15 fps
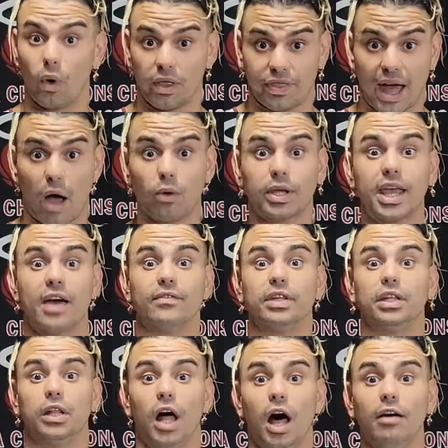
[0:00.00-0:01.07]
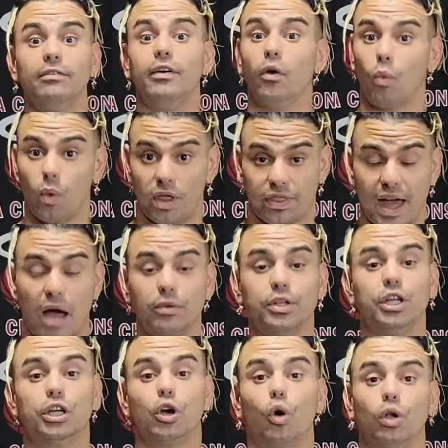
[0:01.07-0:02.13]
without Kevin Love,
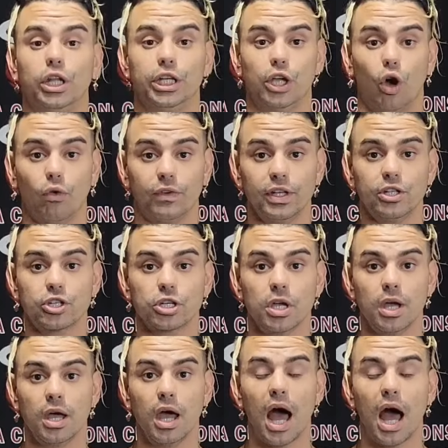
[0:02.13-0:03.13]
without Nikola Jovic,